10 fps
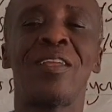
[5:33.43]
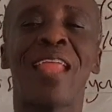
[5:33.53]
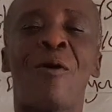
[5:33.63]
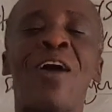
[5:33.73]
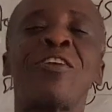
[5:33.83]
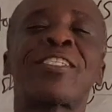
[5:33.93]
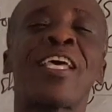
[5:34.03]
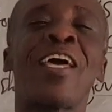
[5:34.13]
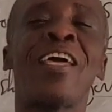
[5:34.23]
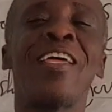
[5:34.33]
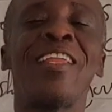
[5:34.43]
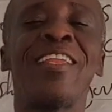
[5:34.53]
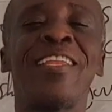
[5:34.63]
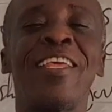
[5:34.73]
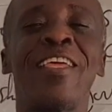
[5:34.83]
Now when you
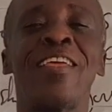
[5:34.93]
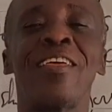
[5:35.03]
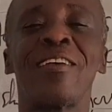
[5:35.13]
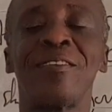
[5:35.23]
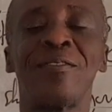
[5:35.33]
say the